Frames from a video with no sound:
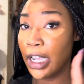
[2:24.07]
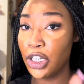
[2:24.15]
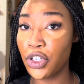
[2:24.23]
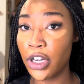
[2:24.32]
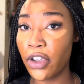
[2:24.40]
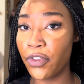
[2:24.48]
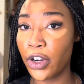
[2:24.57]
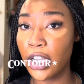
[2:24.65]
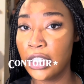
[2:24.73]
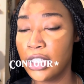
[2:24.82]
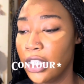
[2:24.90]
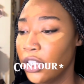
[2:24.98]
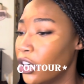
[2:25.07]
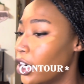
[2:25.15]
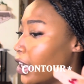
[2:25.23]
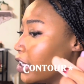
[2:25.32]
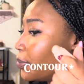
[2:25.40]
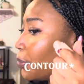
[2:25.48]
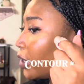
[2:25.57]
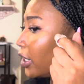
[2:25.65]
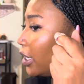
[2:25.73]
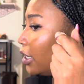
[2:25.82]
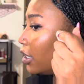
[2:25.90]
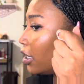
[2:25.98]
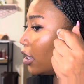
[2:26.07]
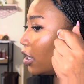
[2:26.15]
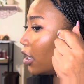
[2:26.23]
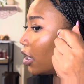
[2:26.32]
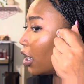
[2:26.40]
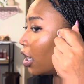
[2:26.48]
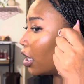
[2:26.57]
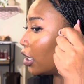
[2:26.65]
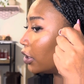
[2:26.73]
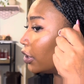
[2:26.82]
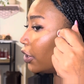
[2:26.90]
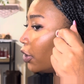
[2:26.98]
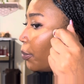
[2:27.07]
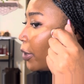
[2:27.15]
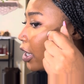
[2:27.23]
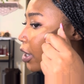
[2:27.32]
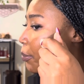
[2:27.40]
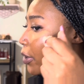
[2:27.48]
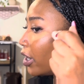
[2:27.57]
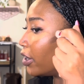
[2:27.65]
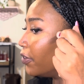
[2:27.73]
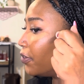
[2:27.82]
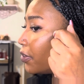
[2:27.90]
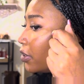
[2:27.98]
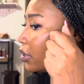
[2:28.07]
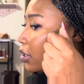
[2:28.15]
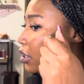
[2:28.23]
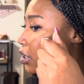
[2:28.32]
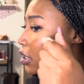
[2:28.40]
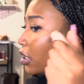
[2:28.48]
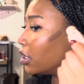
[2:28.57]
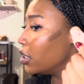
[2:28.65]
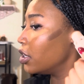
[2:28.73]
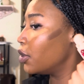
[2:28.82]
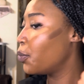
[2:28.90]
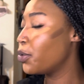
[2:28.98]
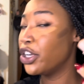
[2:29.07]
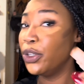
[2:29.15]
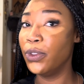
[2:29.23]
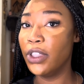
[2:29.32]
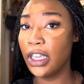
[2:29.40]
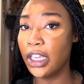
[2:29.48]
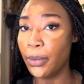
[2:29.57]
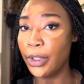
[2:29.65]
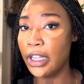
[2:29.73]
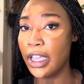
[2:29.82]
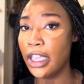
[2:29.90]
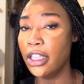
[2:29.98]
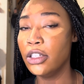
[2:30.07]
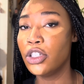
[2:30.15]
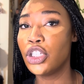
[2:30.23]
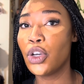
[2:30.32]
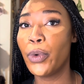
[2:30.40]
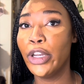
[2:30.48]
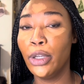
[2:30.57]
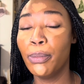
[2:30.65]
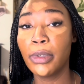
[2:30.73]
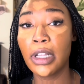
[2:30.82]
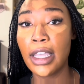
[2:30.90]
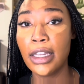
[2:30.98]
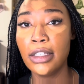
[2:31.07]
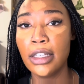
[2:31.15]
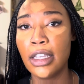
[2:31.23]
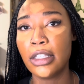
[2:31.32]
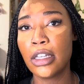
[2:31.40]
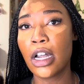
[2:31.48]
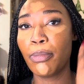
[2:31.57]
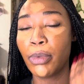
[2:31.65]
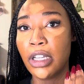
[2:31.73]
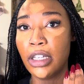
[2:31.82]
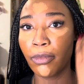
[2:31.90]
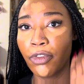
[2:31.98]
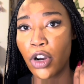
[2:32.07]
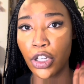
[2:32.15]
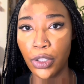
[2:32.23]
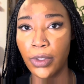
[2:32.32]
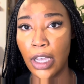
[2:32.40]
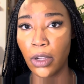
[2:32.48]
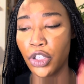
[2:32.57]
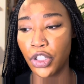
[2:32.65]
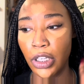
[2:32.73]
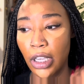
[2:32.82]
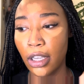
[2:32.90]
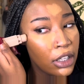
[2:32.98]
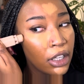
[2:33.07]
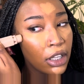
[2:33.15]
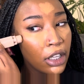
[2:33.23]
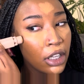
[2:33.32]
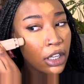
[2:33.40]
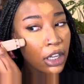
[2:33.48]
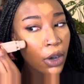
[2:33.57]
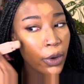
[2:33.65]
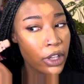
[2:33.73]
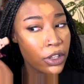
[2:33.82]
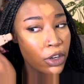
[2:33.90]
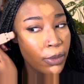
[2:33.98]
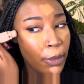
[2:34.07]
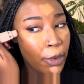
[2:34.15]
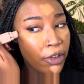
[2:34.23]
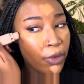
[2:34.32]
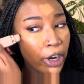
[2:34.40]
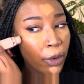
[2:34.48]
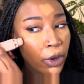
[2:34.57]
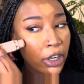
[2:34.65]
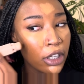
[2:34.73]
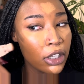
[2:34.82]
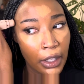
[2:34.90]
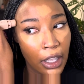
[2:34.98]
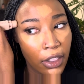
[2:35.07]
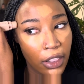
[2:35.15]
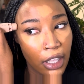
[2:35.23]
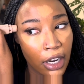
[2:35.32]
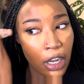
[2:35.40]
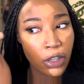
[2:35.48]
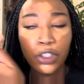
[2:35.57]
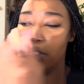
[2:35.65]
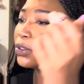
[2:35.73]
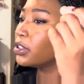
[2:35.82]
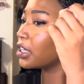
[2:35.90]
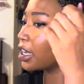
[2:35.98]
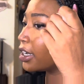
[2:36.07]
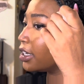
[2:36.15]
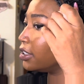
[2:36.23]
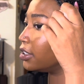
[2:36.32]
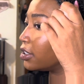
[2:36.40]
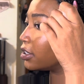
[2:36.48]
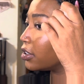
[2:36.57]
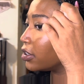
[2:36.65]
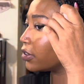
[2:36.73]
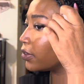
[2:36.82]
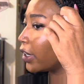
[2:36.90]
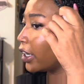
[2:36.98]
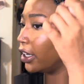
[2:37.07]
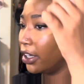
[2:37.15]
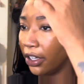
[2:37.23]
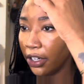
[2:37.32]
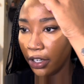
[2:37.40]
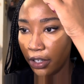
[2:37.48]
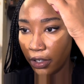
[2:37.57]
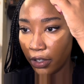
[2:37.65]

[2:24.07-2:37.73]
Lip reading: trick for concealer is put it a little bit above where you think it would lay, so when you blend, it's not blended far too down your cheek. Go a little bit above where I want it, and then I'll do sides right here,